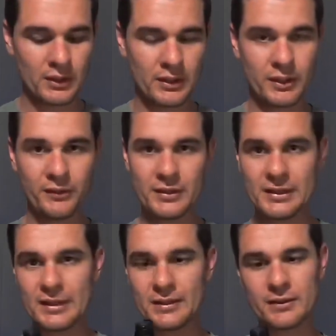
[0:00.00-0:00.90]
Difference
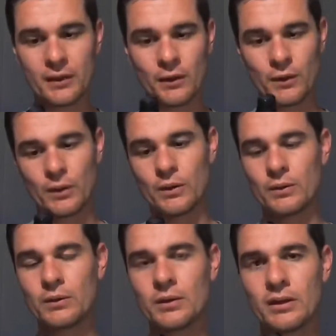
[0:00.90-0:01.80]
is
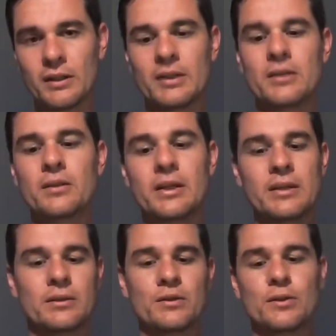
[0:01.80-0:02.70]
though that you
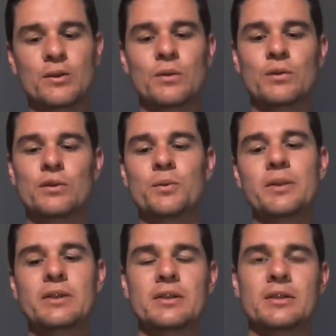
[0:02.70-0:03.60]
get 2
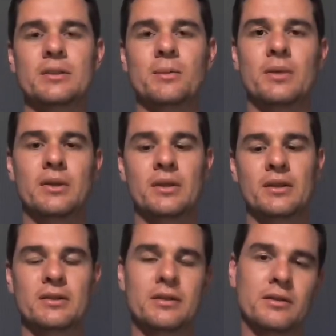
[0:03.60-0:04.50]
switches with
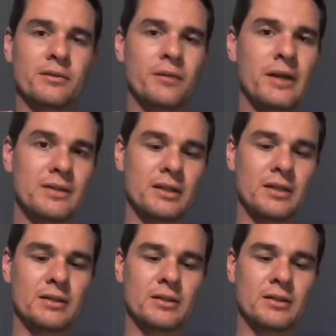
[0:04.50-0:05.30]
this flashlight.